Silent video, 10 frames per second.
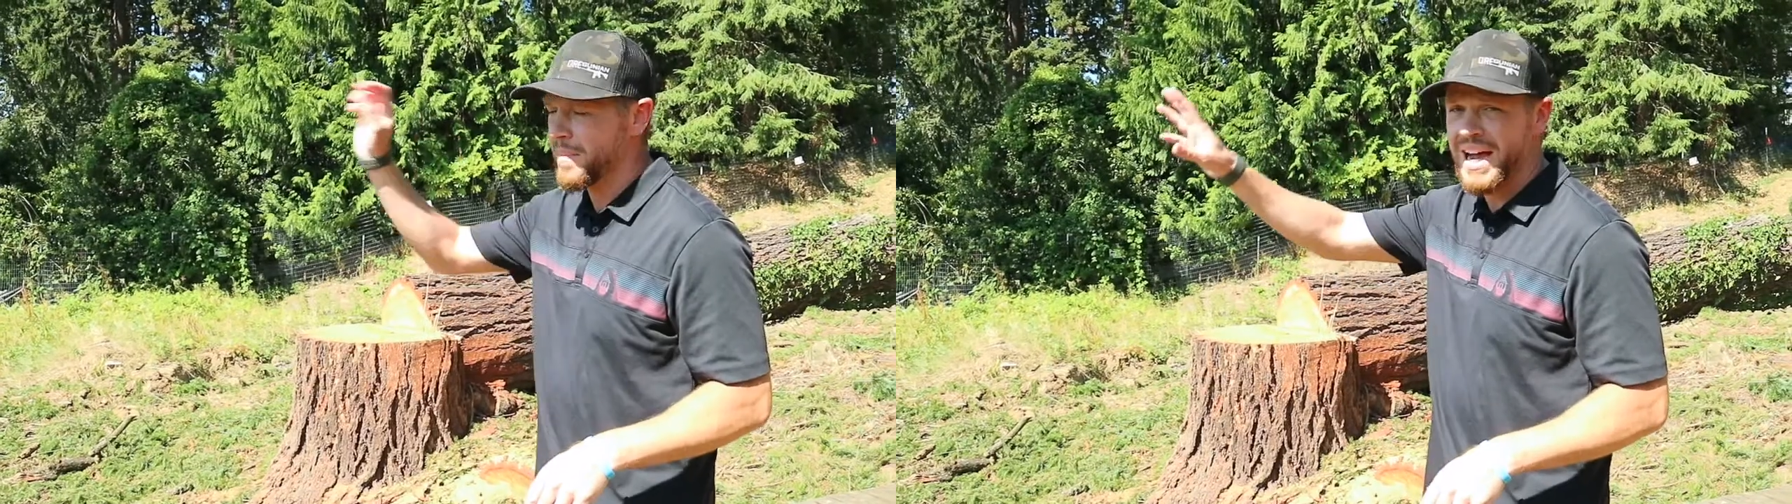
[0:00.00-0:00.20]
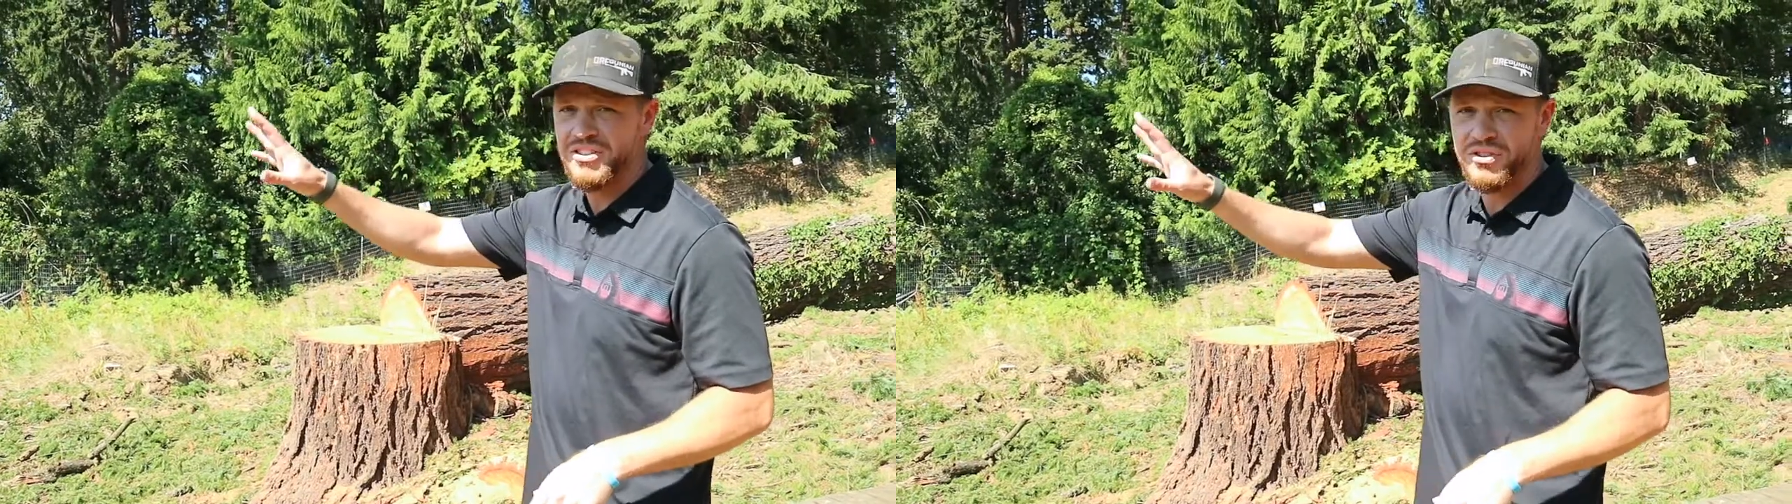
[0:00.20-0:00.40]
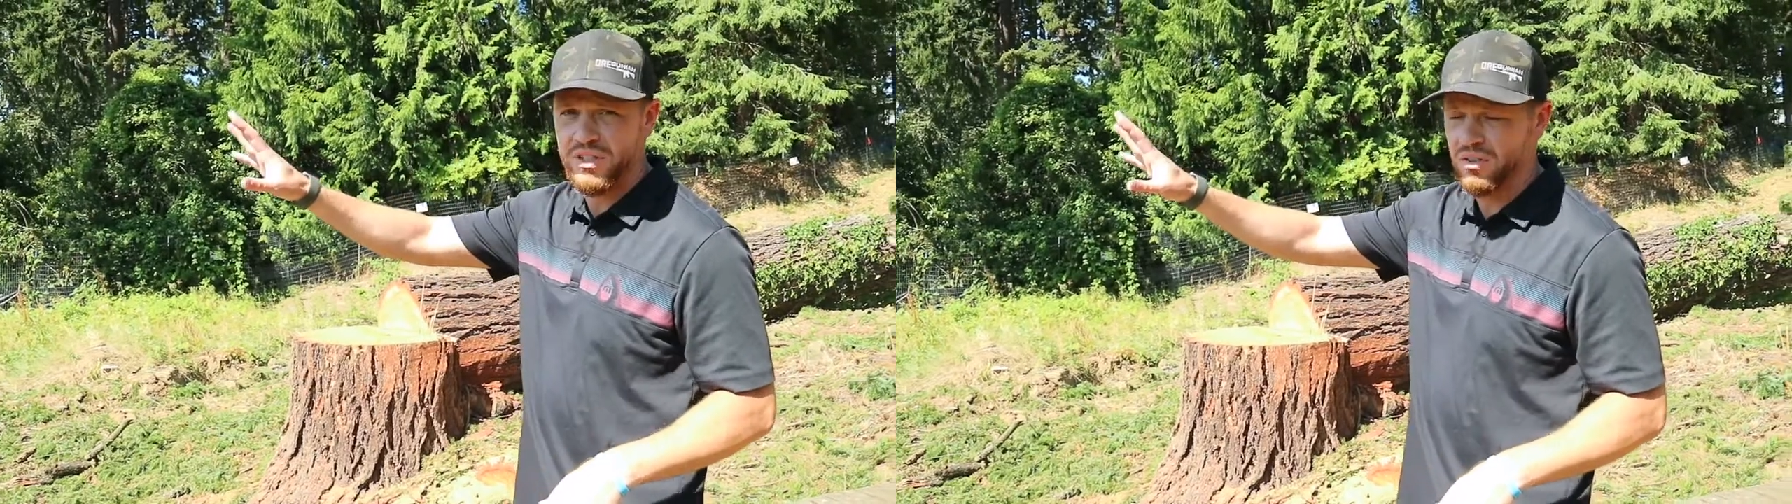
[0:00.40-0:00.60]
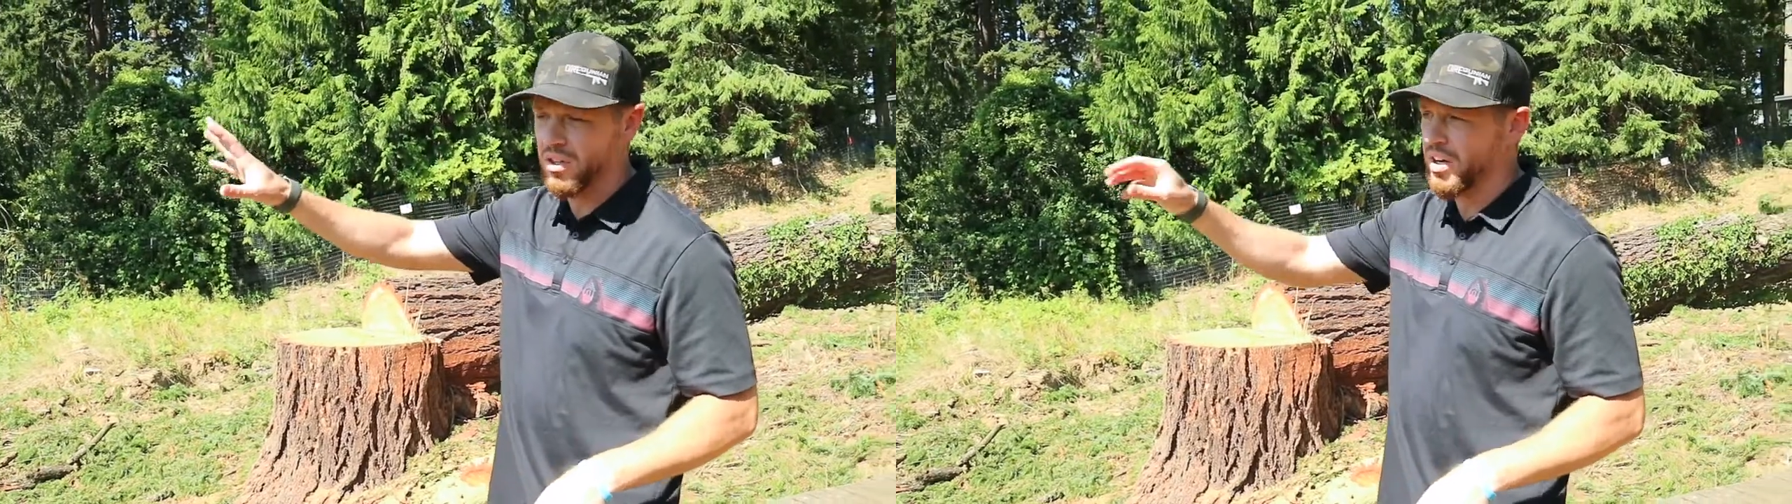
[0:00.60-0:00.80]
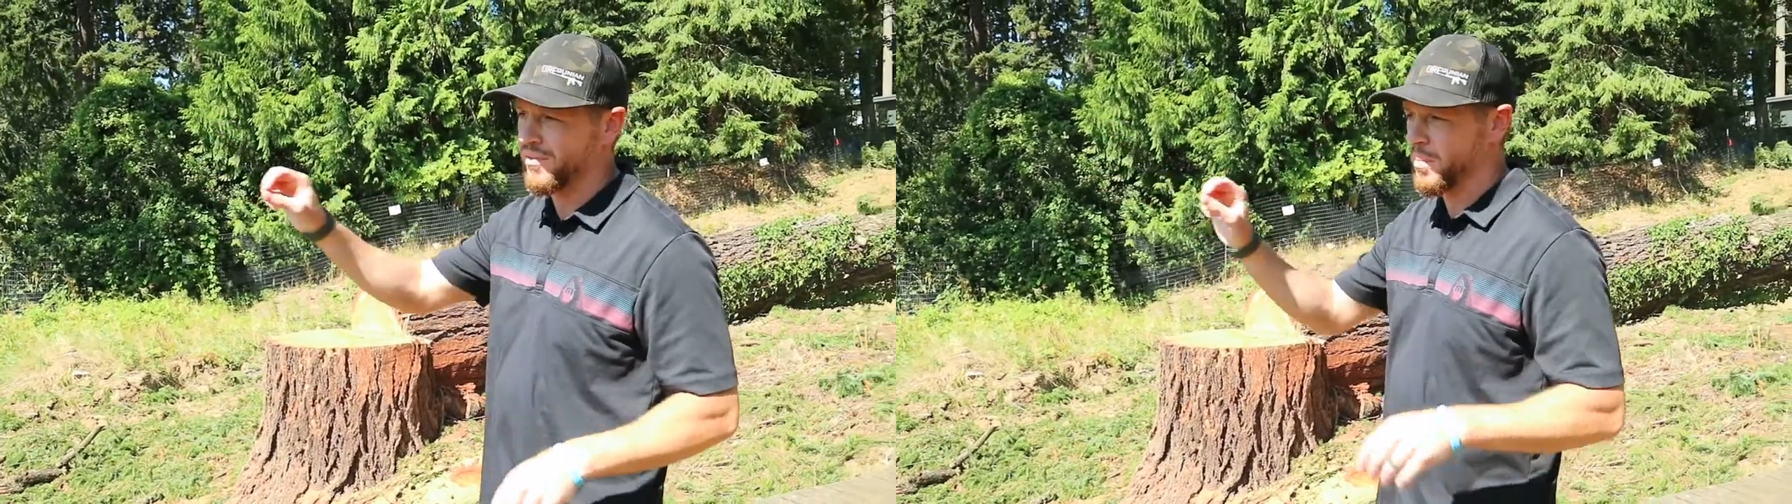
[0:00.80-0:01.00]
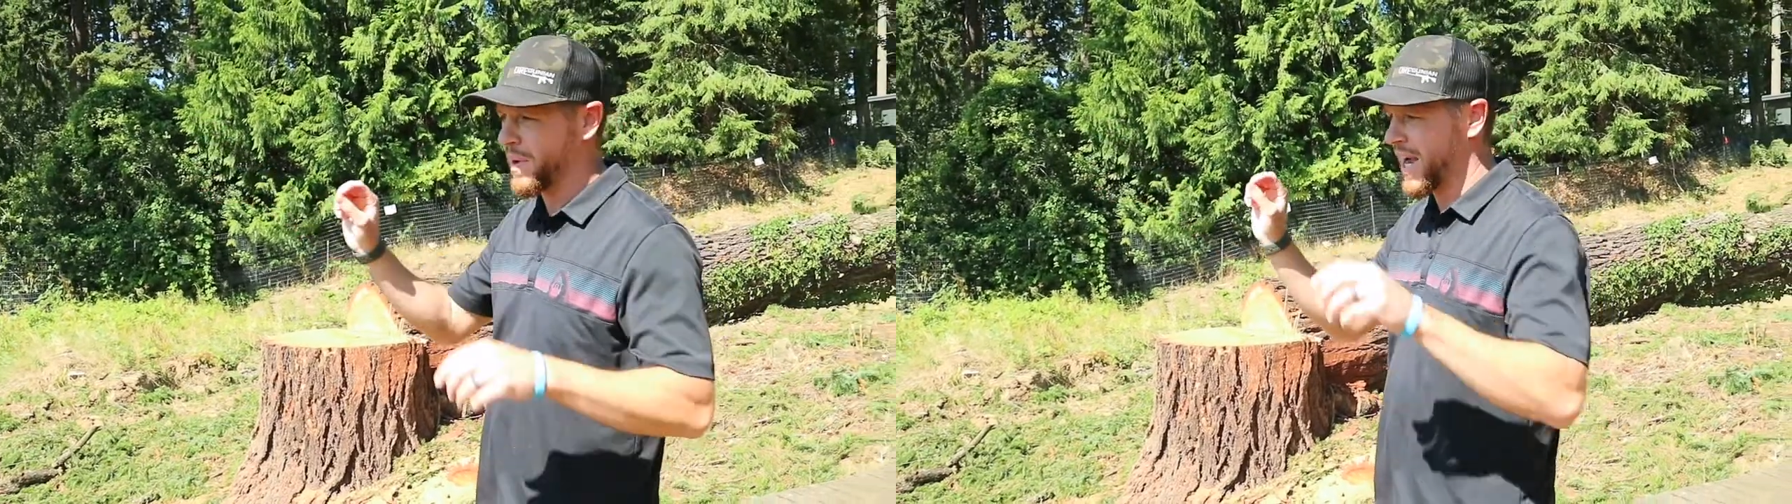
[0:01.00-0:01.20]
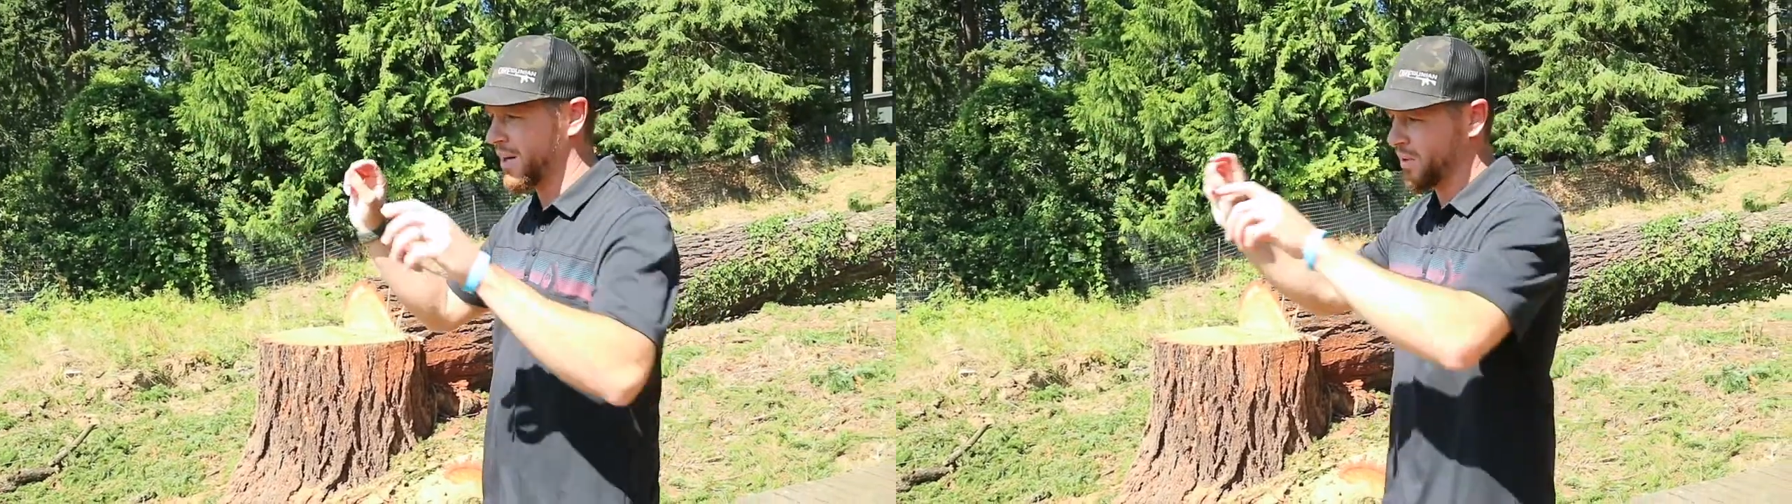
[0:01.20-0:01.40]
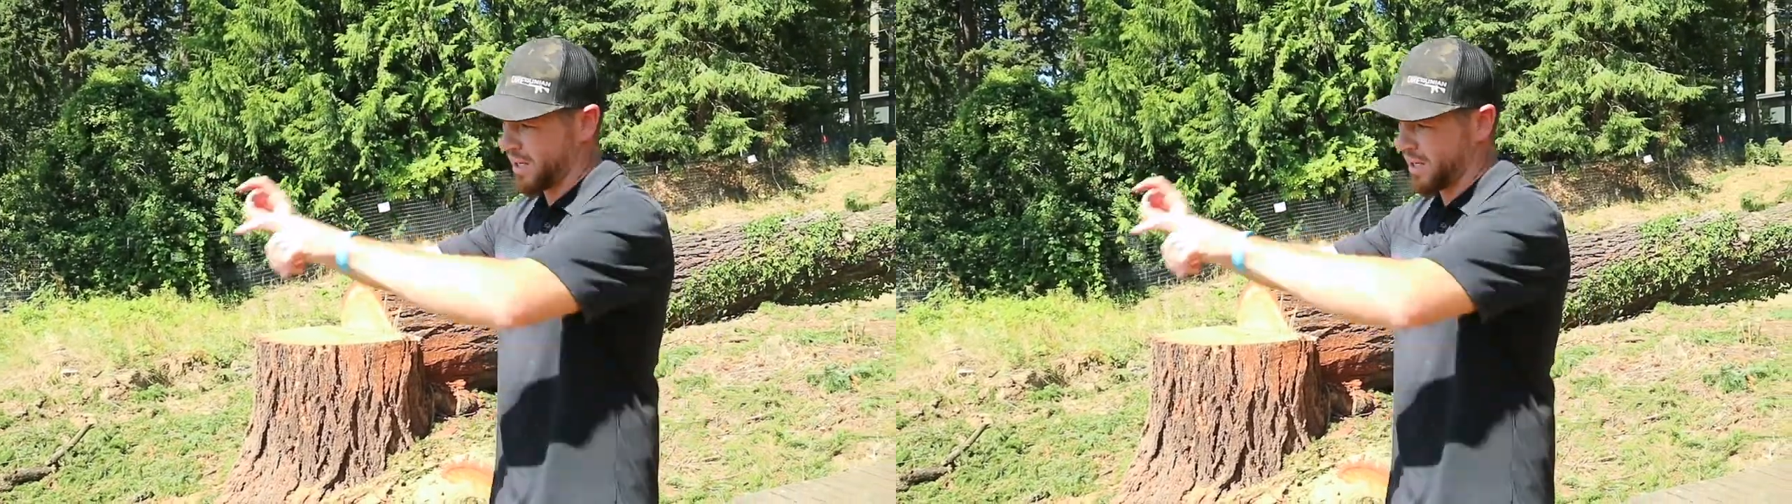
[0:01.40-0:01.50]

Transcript: Master's gonna look off the back.